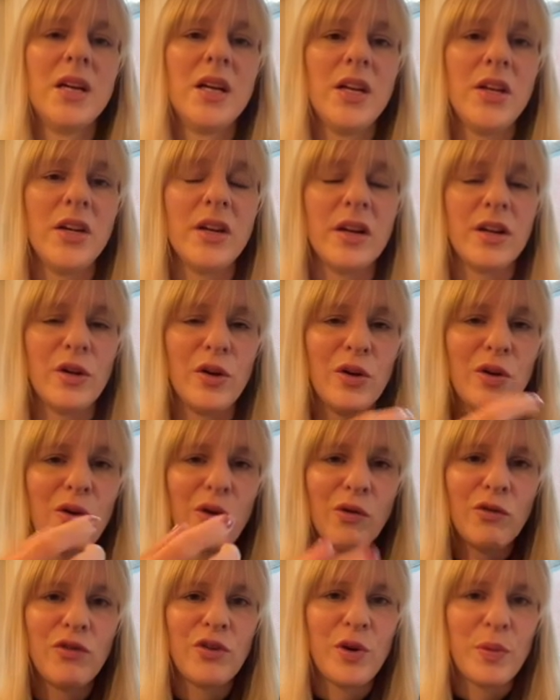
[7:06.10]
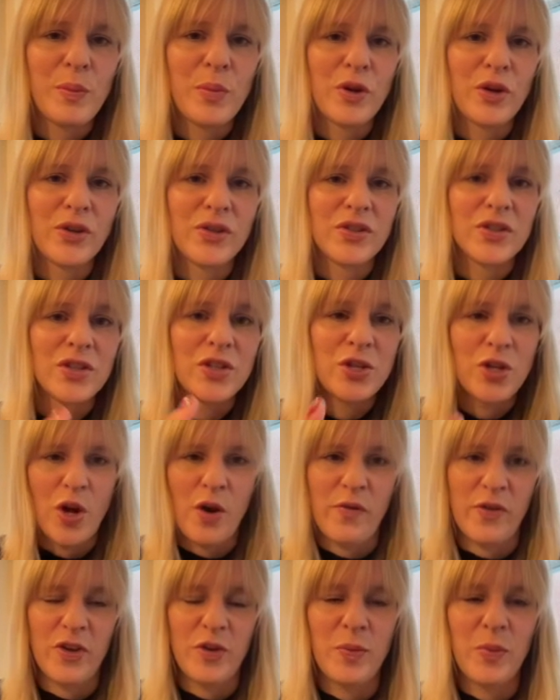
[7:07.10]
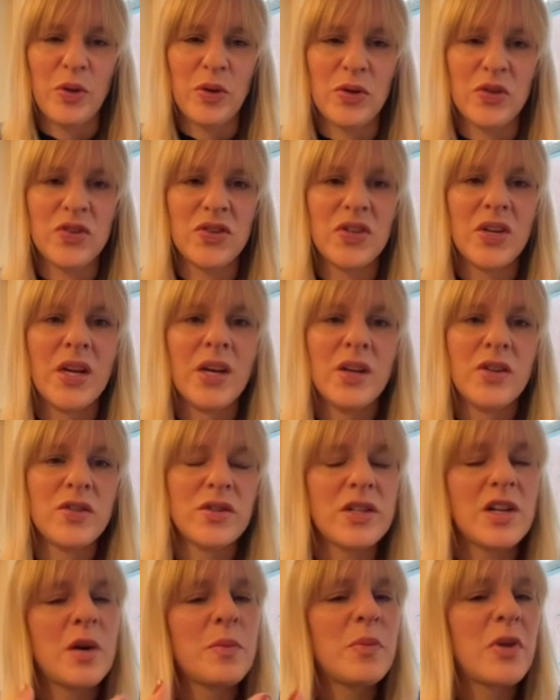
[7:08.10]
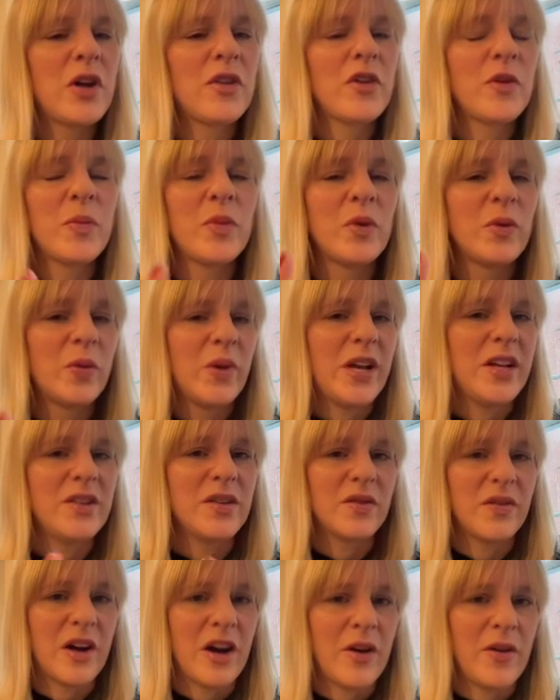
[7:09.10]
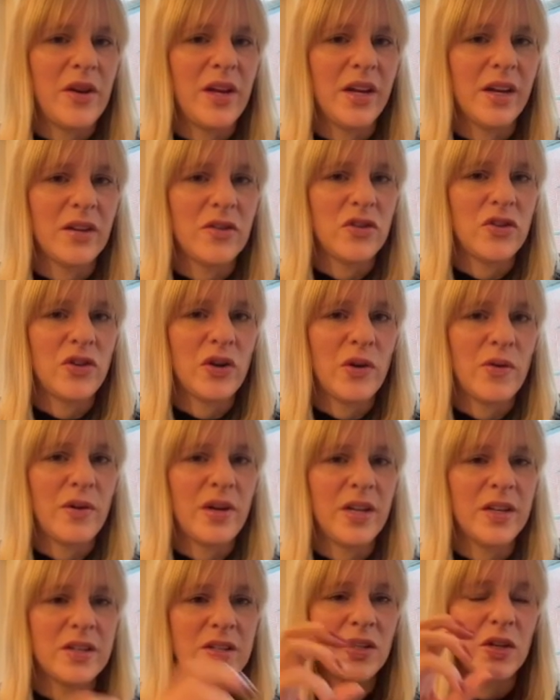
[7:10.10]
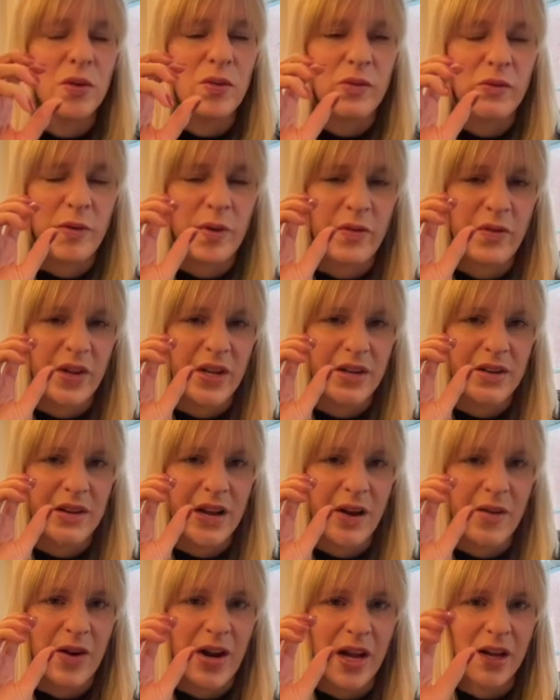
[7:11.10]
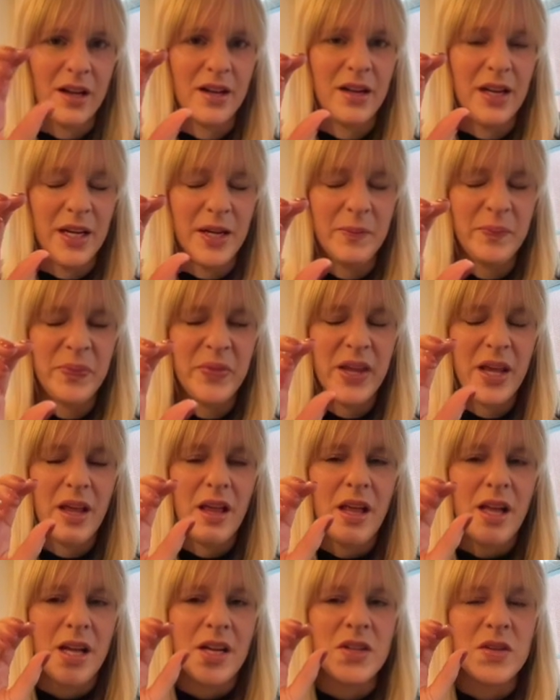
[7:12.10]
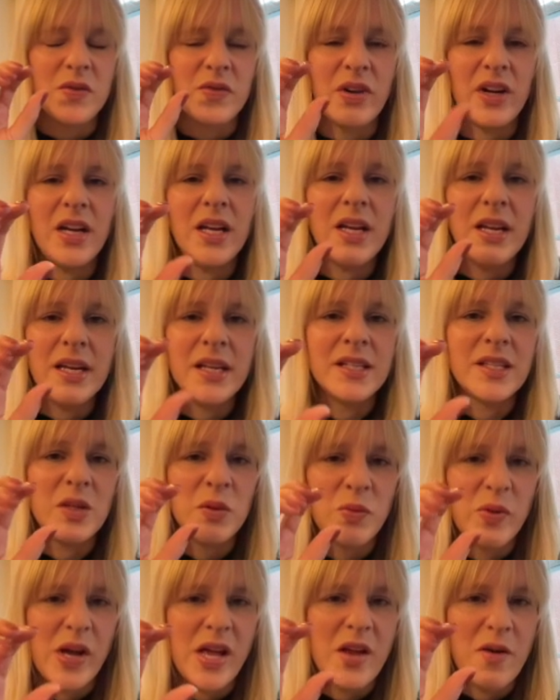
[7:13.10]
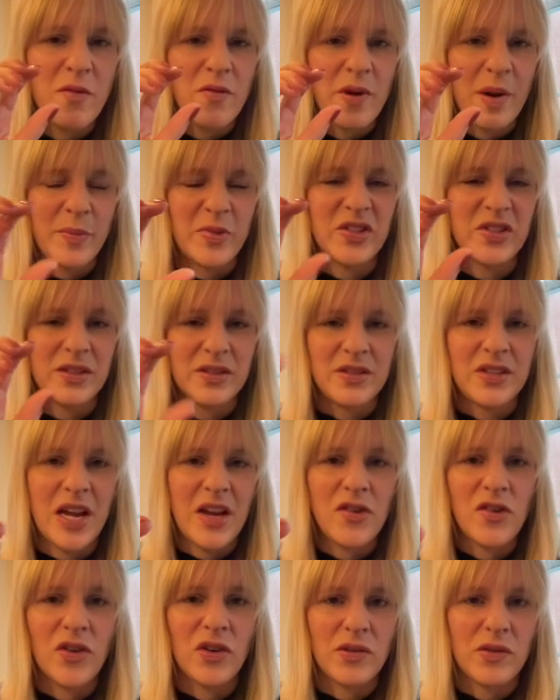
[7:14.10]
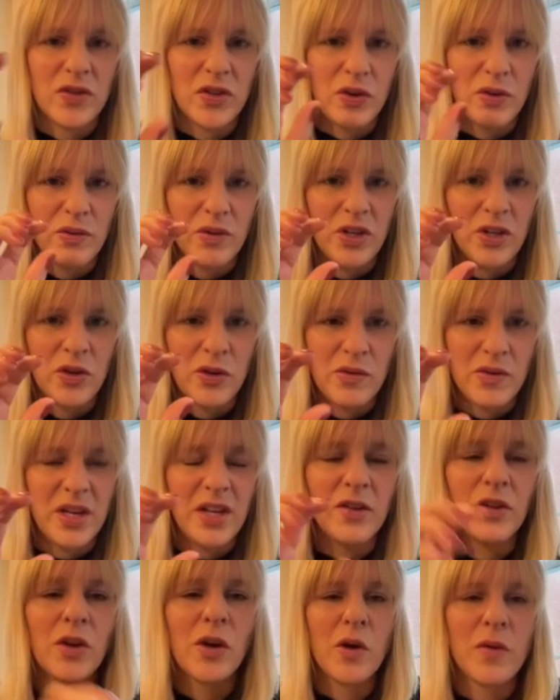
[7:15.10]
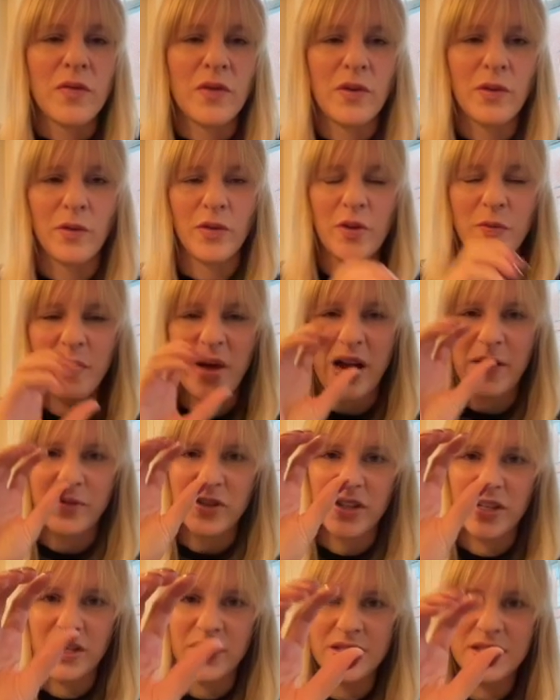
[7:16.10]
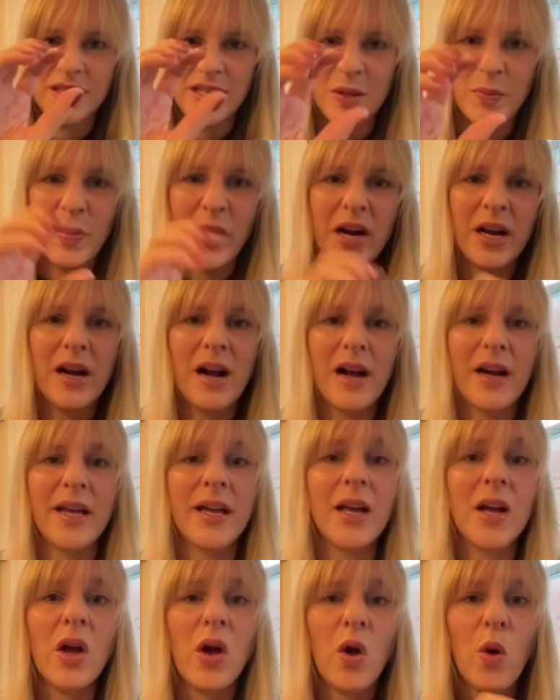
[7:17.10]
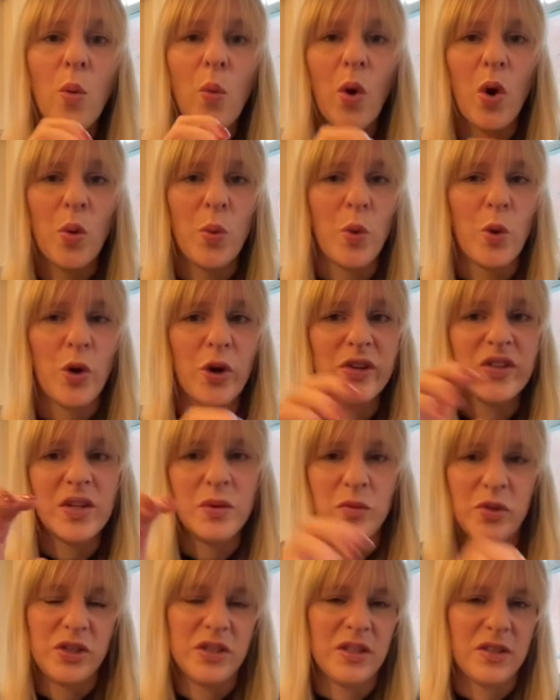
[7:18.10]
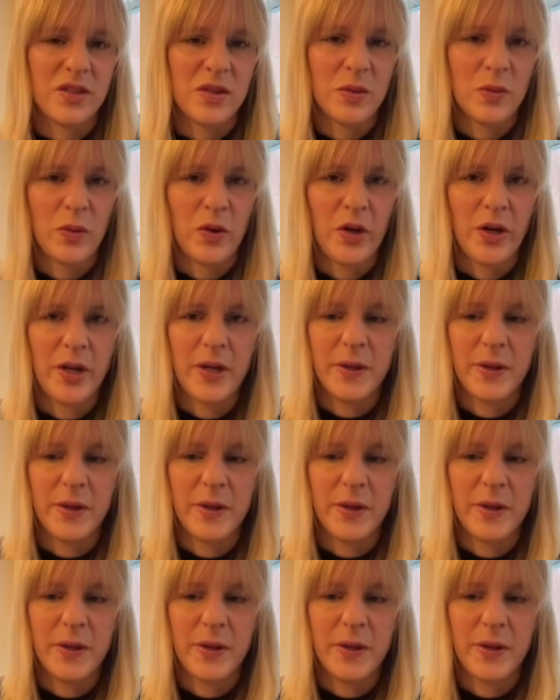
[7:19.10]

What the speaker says: you can look contour plots or surface plots. So there are multiple ways of how you can show this. So within directly, it's a very easy way of representation. So you don't need to go through all the maths. You can see by eye what works and what doesn't work.